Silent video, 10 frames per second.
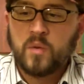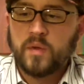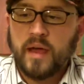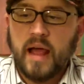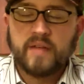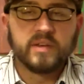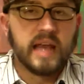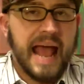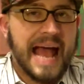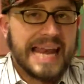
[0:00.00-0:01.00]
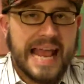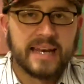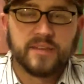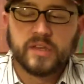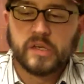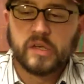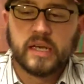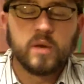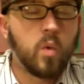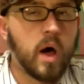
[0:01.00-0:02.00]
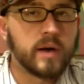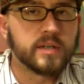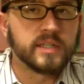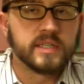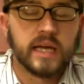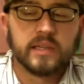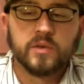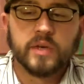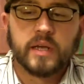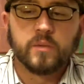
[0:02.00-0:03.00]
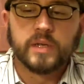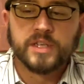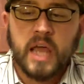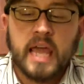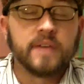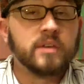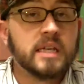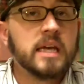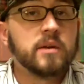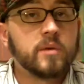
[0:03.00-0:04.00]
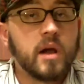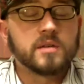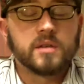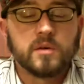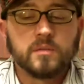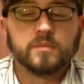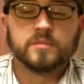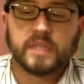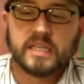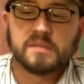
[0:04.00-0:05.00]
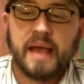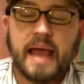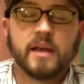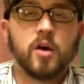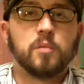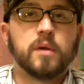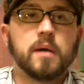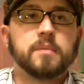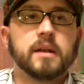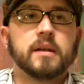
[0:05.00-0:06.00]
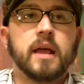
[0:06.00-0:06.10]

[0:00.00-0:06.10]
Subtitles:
without having to add any water to dilute it, which if you did, it would also expand and open up.